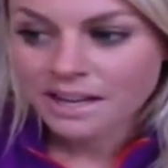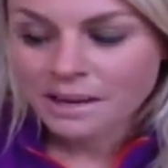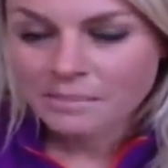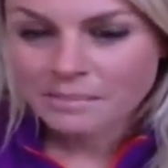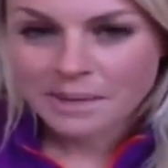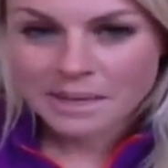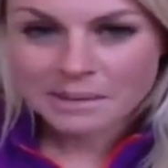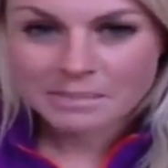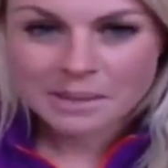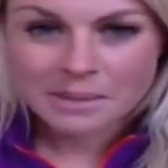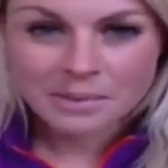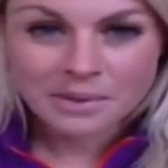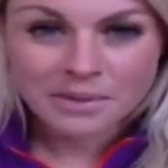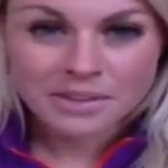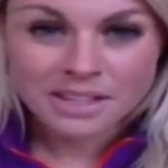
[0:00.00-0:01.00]
make
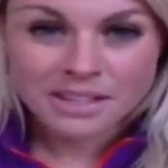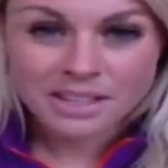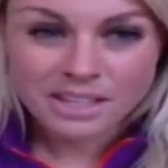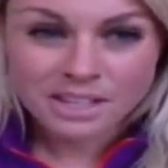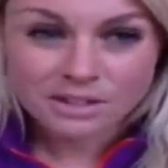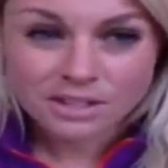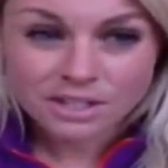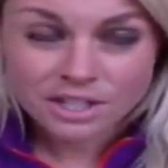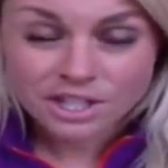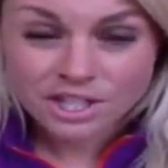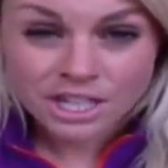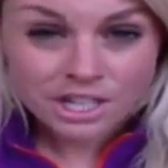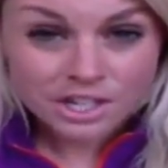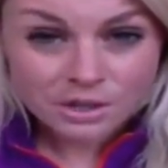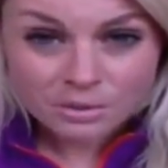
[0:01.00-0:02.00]
people think that you can
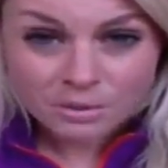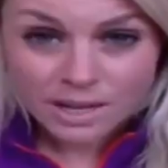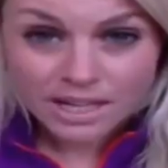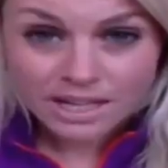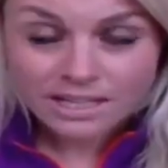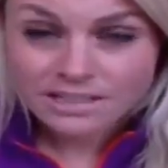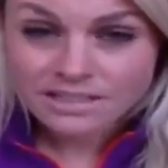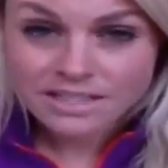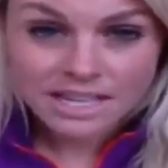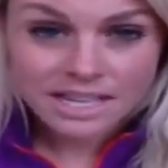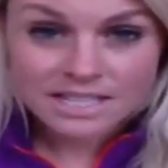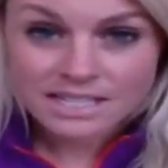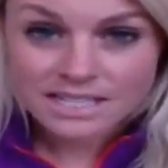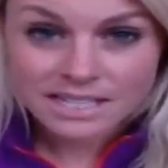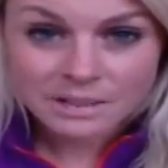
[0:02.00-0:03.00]
cheat your way to
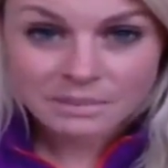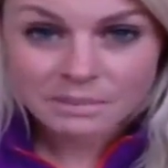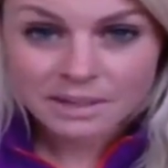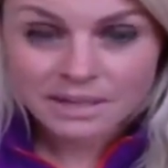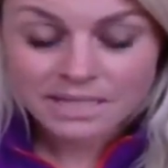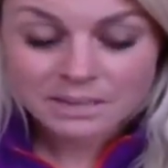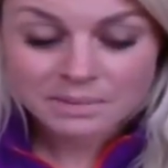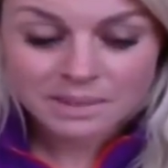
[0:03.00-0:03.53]
get to the Olympics,